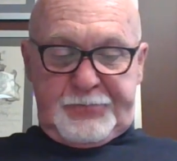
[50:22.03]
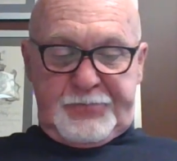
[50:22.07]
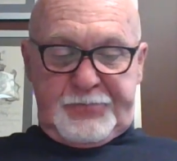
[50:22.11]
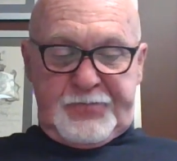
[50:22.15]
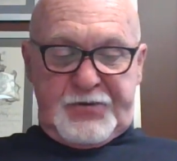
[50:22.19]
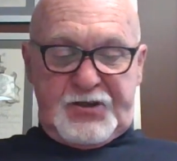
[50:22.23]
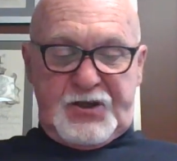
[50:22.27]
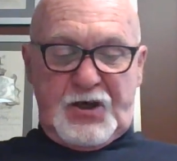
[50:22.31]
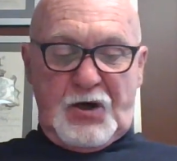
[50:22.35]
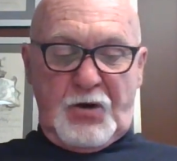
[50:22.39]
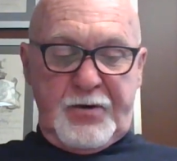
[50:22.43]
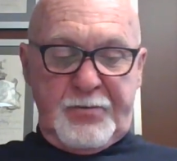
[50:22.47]

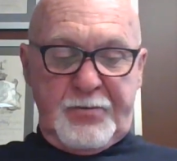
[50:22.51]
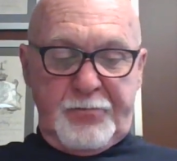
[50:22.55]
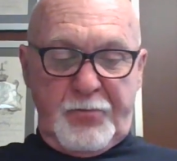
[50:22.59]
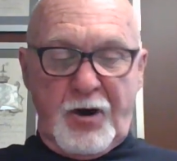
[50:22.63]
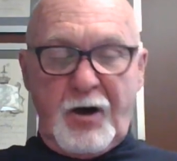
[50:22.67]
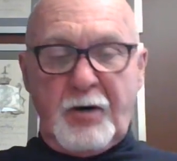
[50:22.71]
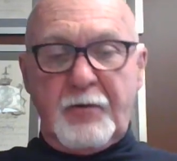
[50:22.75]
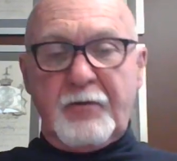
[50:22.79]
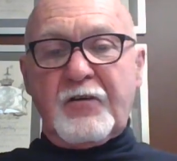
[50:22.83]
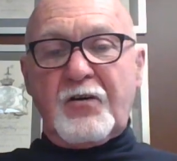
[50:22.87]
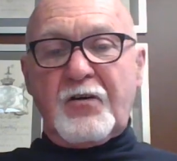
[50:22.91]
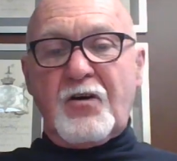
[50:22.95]
So in
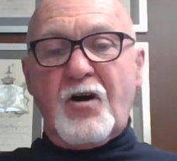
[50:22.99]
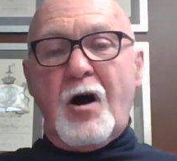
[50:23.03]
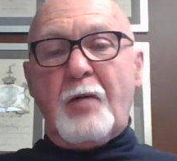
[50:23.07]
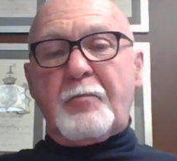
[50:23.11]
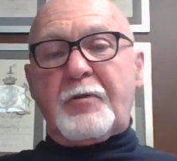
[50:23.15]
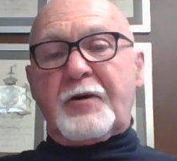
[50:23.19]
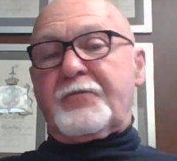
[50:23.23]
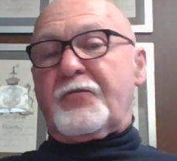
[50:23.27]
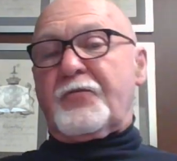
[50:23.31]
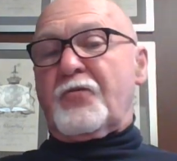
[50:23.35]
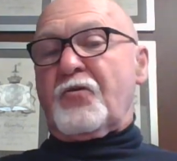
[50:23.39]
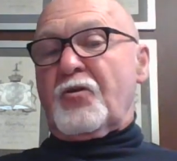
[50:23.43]
Marvel
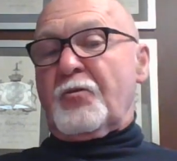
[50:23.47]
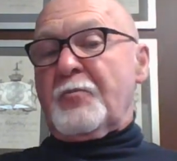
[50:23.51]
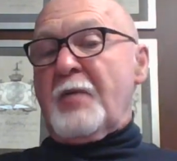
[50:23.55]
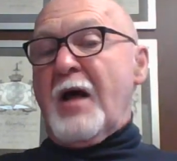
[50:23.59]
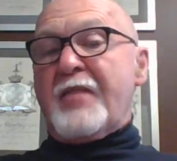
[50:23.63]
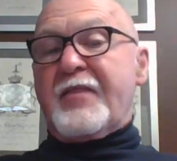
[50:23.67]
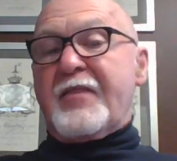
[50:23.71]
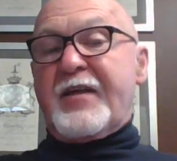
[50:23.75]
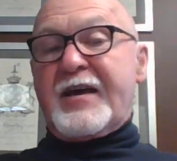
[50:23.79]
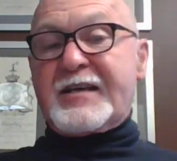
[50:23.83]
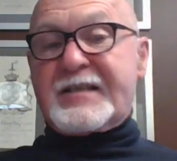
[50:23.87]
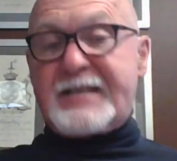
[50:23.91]
comic form,
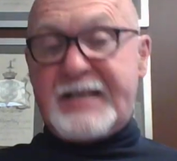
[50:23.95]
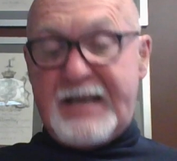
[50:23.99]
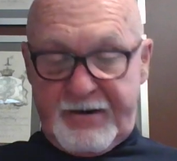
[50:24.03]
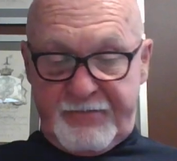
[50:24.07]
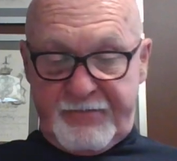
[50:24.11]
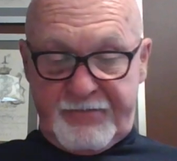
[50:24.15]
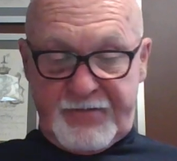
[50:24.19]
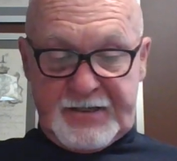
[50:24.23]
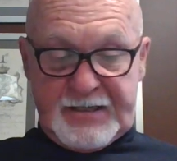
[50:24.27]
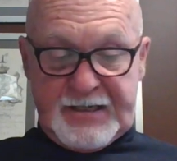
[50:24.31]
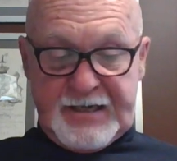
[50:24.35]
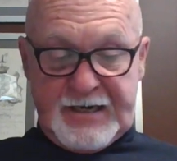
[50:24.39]
they
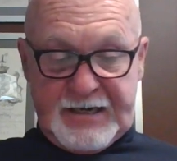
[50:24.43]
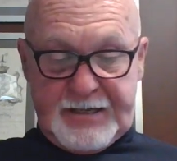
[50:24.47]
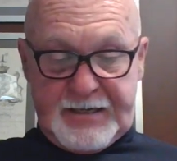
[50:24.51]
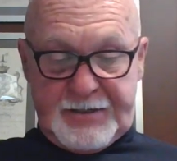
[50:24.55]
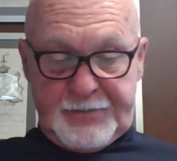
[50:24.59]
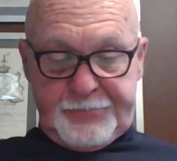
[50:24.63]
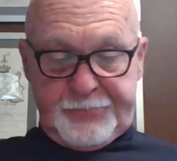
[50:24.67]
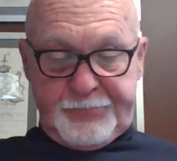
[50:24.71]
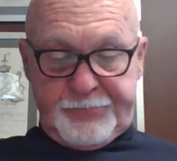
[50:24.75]
save the day.